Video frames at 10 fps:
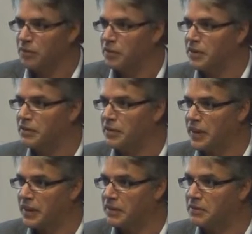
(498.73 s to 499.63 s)

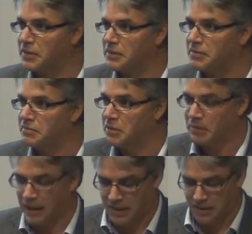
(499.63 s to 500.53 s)

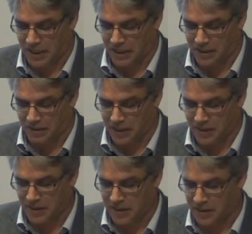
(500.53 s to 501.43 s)
We've managed to get the
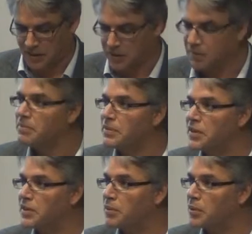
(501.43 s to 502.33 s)
grants there to
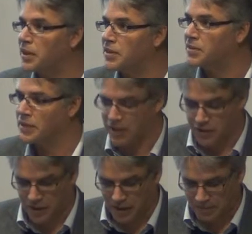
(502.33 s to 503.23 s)
support us through that
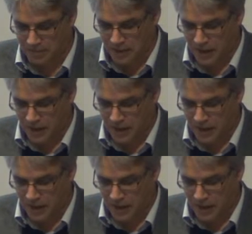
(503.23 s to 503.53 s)
journey,